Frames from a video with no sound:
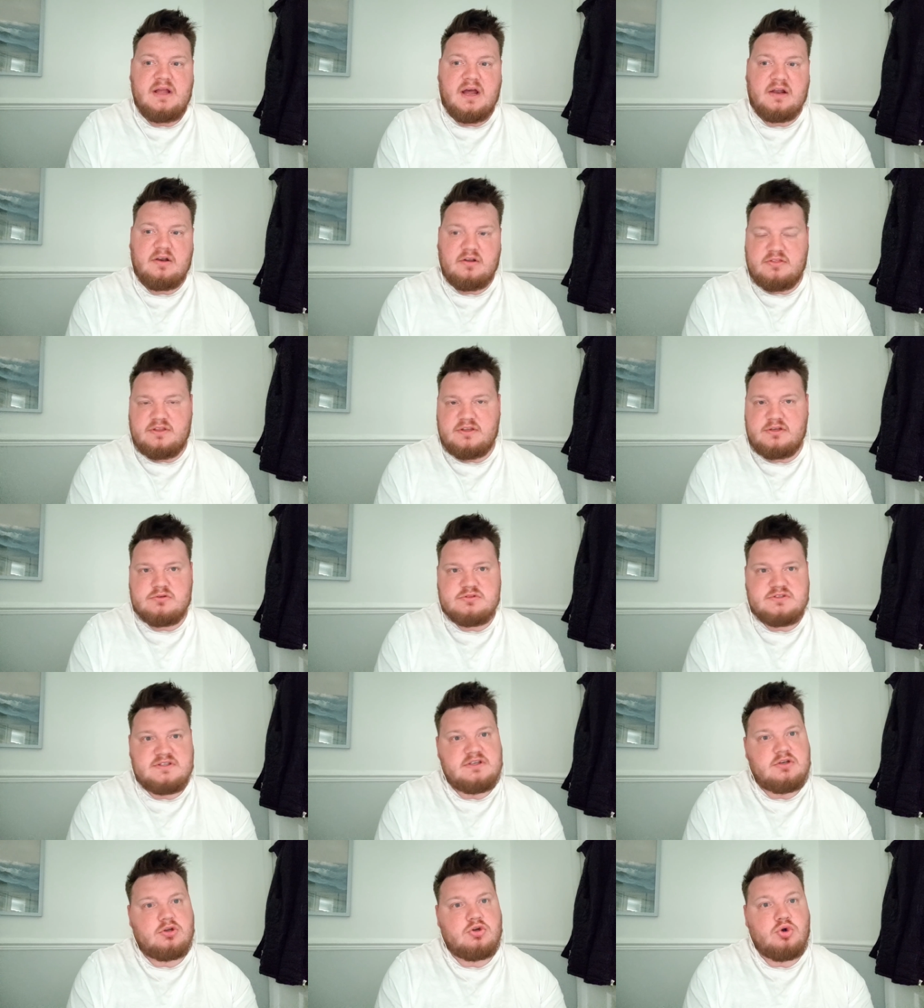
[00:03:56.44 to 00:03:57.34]
And I think you'll
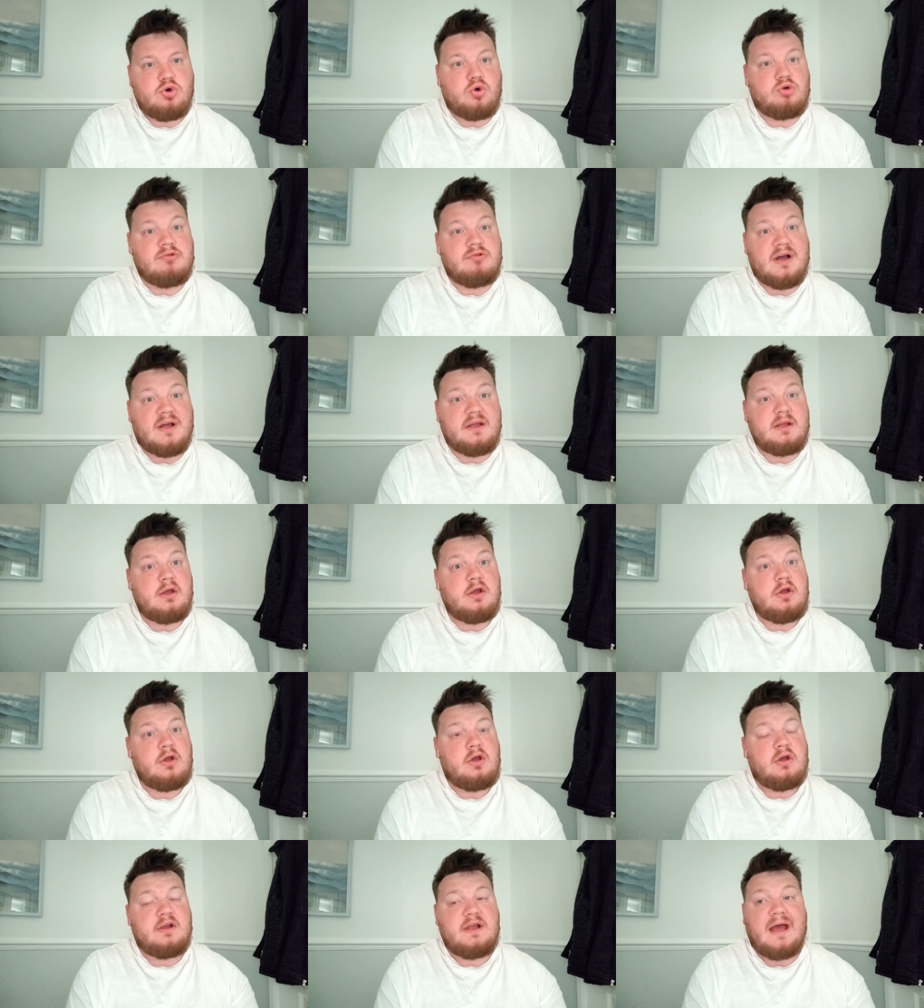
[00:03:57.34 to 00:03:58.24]
see Doucouré
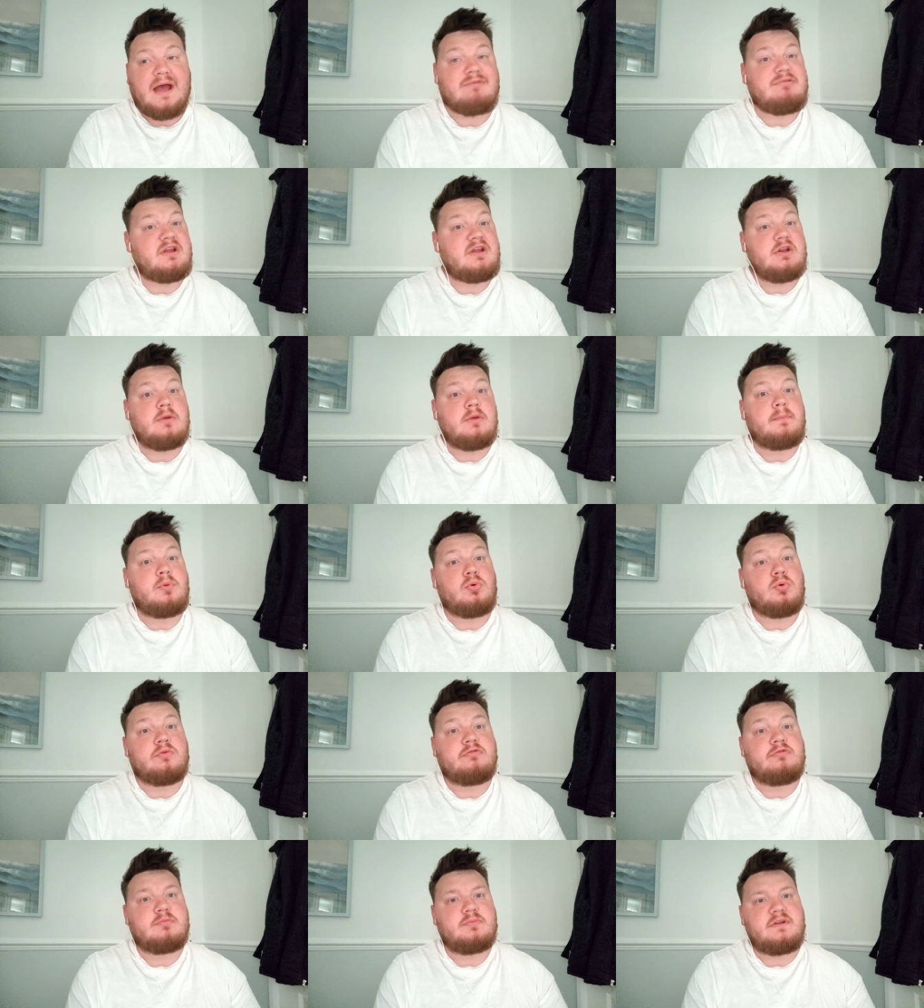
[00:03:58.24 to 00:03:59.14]
carrying the
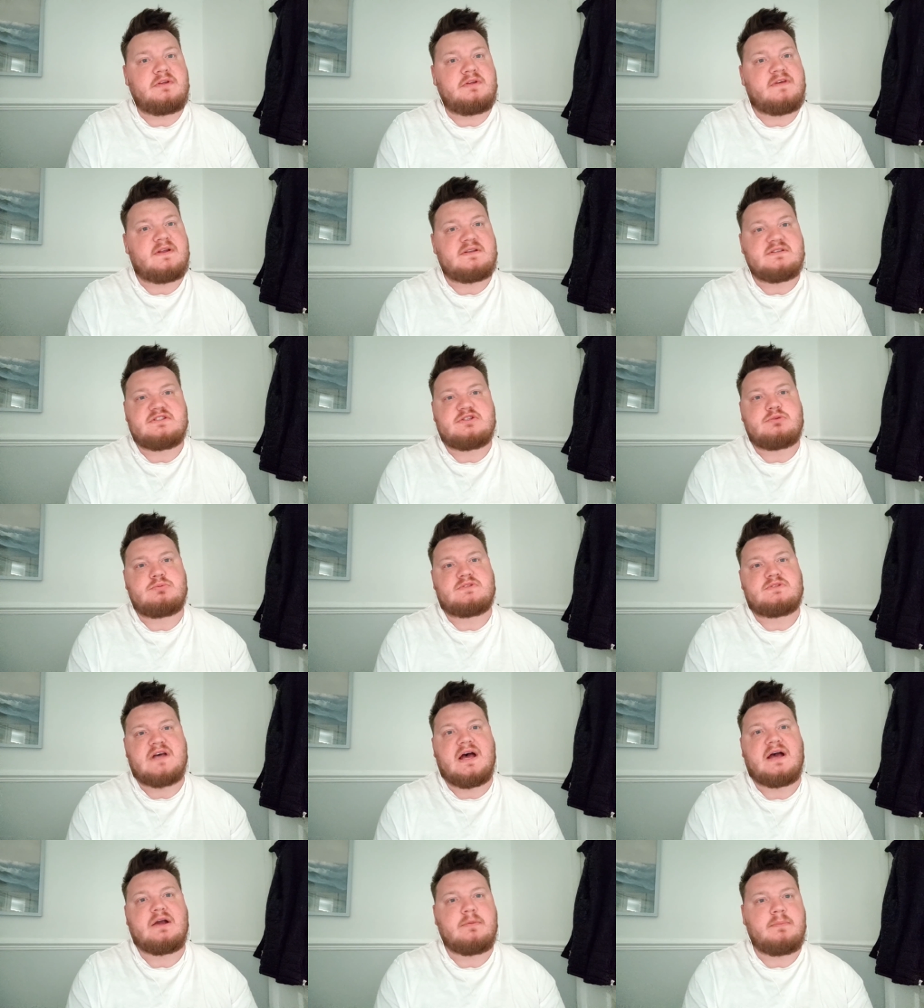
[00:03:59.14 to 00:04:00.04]
ball from defence to
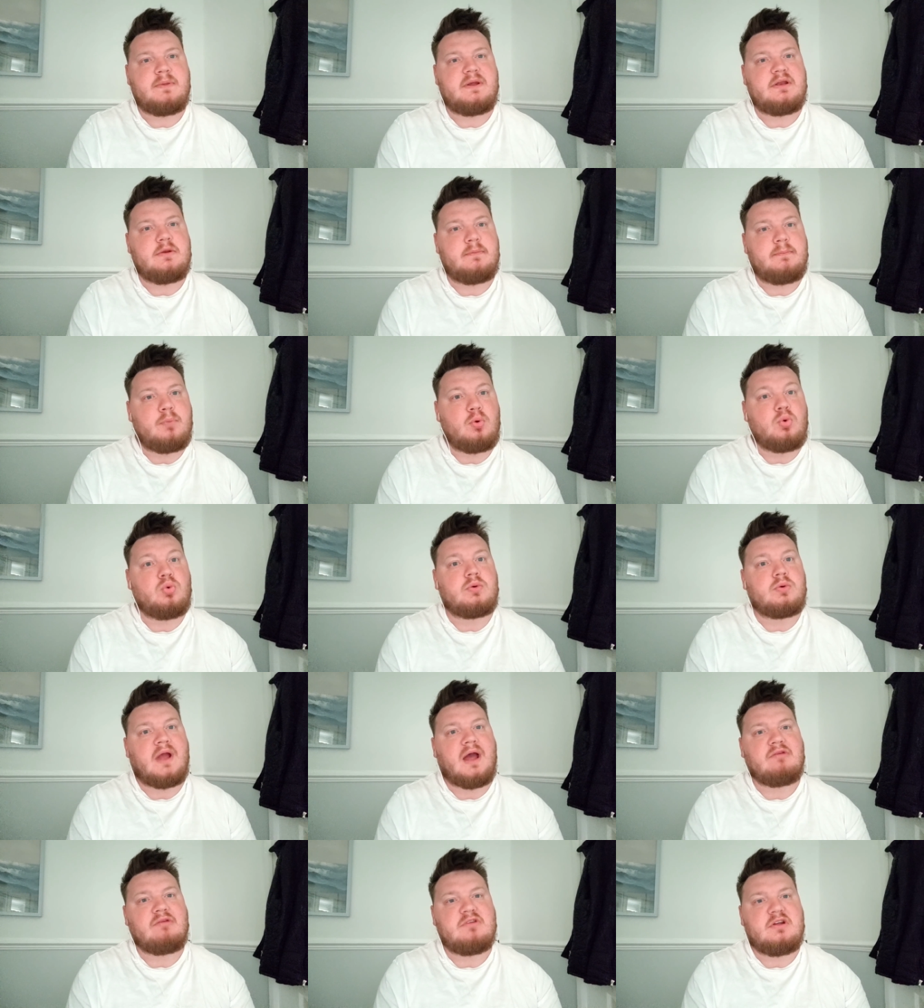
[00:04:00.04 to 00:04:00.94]
attack, being a ball
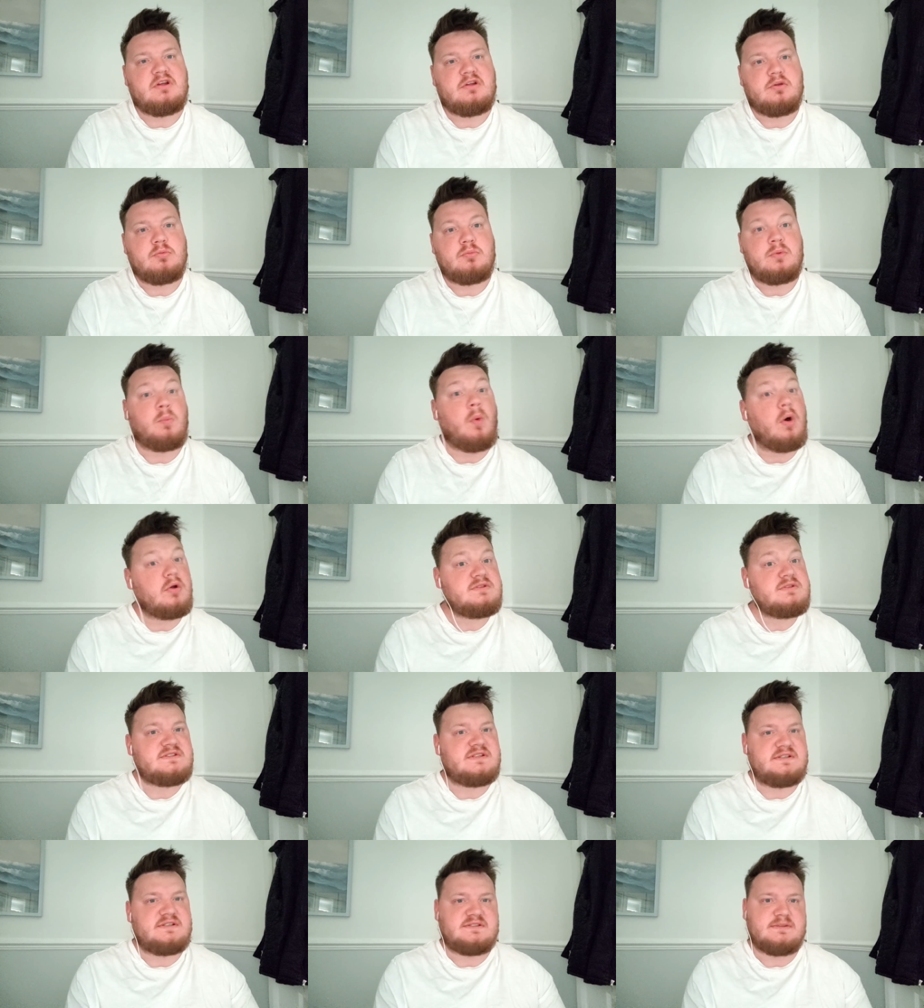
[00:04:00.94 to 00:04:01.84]
carrier that we
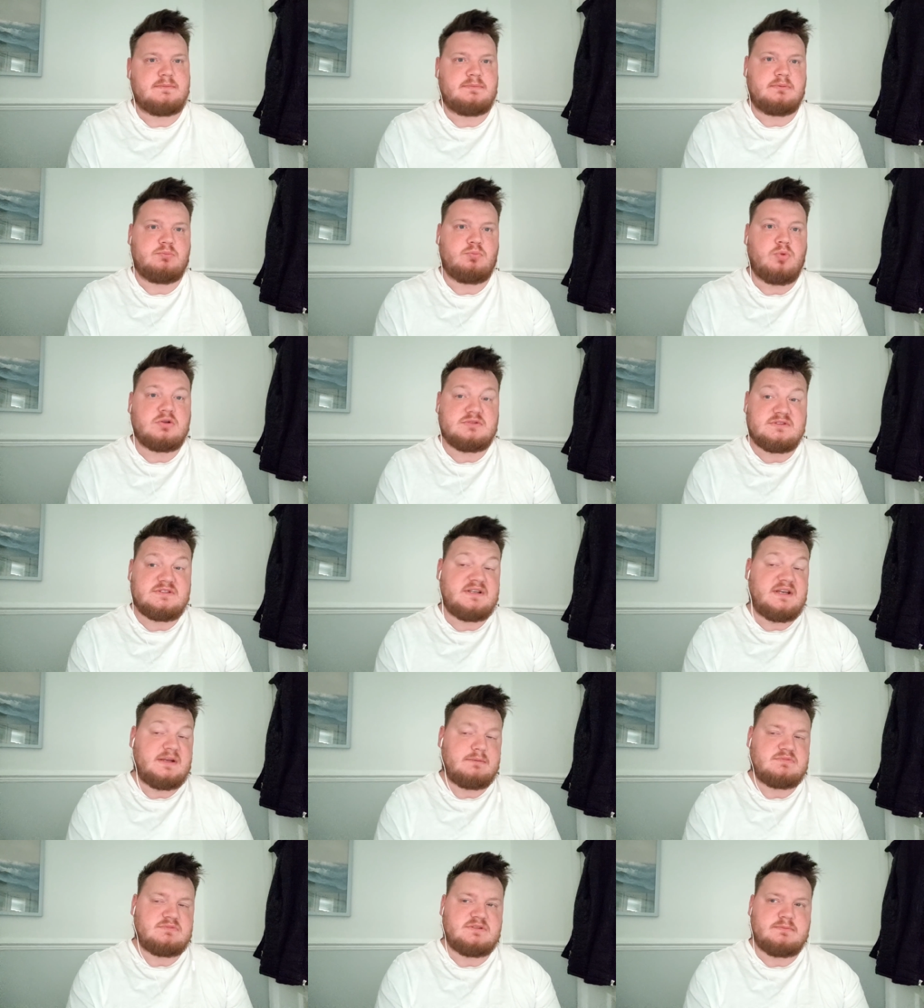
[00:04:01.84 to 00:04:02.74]
wanted to
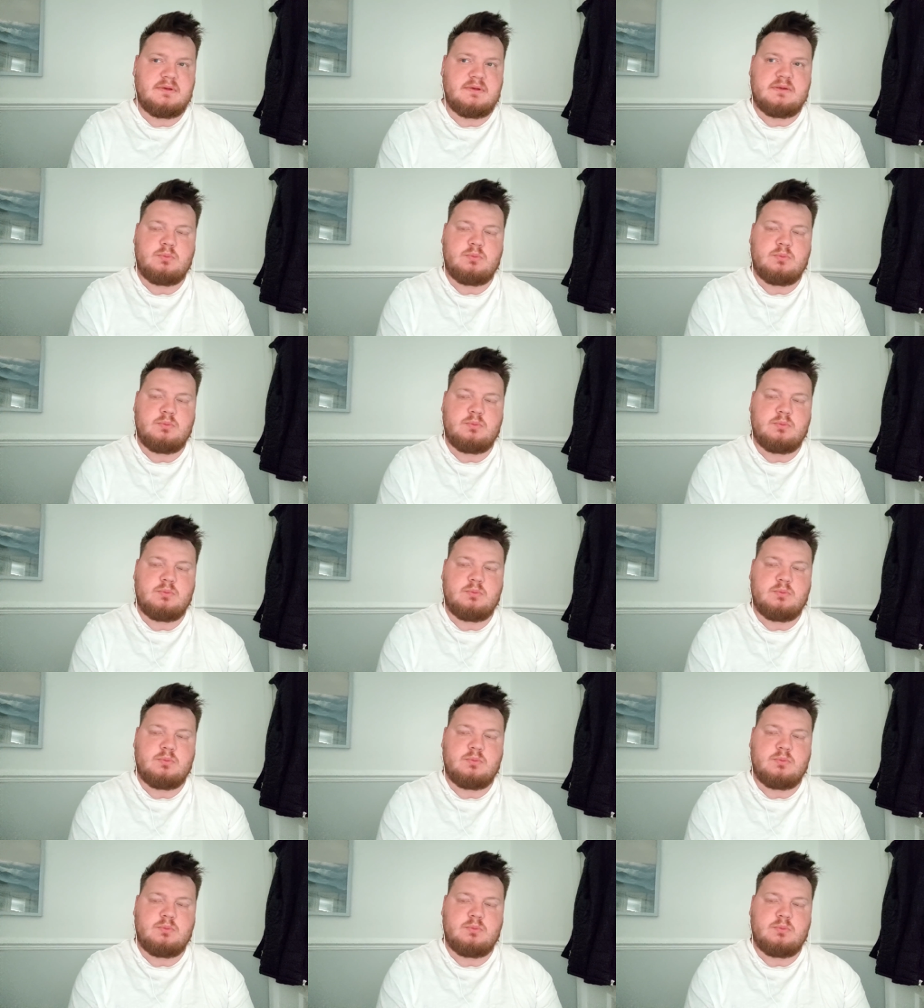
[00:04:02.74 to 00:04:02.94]
wanted him to